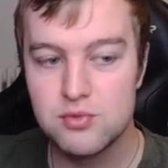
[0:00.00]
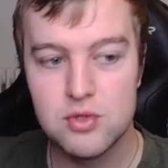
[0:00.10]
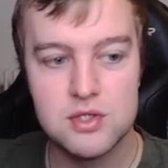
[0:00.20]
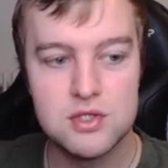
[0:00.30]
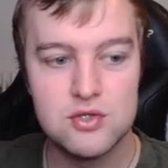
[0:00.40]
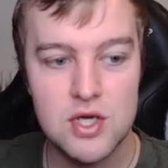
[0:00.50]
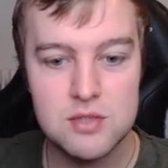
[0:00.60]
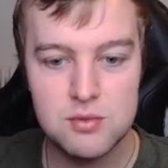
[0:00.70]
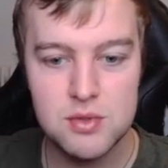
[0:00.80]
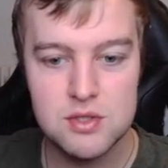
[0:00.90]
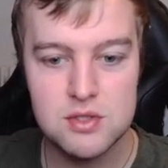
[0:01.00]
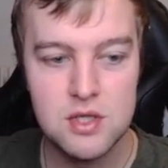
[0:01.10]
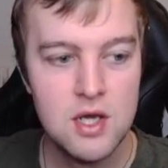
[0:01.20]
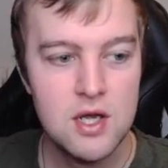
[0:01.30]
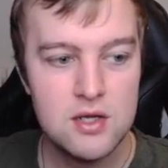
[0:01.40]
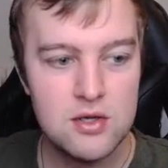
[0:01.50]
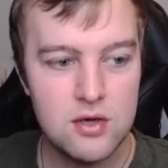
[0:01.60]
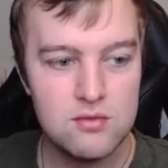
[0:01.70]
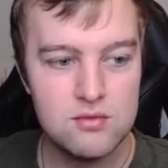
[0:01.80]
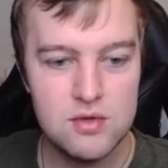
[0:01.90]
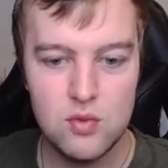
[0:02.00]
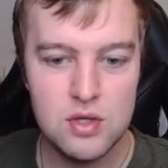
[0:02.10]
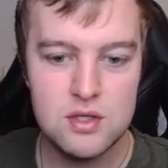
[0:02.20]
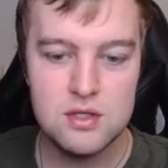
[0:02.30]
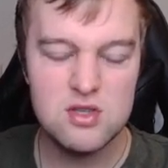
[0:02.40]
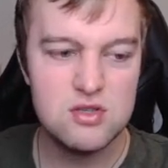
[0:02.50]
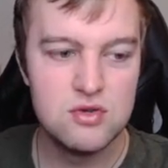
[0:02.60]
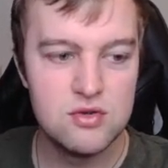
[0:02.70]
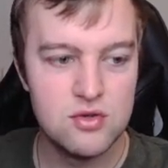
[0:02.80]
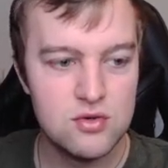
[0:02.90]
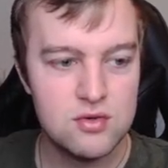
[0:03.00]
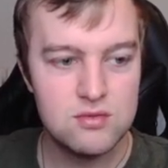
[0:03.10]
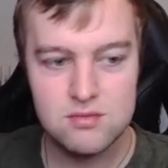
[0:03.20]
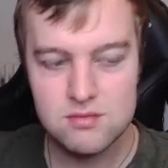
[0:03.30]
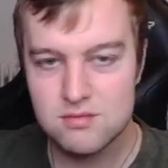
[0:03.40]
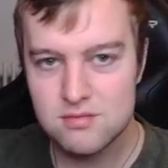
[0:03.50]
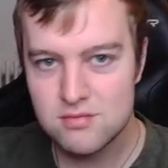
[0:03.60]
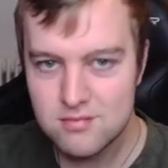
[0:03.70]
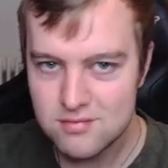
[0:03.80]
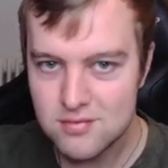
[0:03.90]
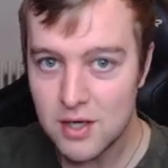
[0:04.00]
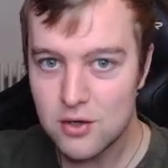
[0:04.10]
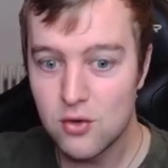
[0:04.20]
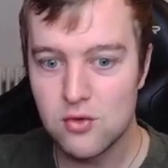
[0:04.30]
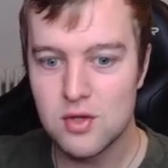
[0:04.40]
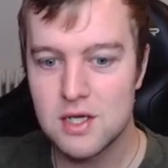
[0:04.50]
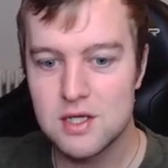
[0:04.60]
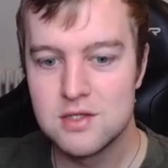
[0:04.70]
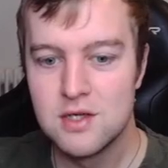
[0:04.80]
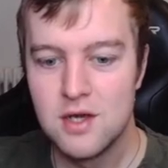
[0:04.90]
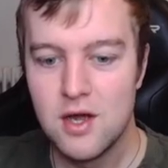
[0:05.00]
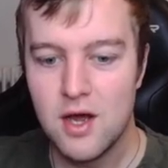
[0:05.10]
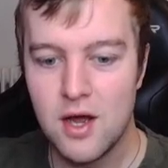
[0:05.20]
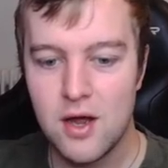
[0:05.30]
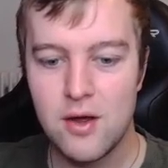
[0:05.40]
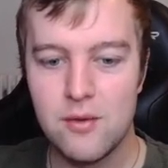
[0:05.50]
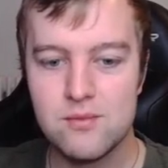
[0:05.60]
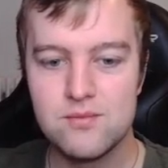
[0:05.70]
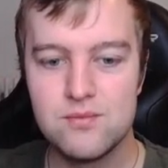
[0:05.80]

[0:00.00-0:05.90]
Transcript: because the transmog pieces don't, well, it doesn't look that cool, I guess. But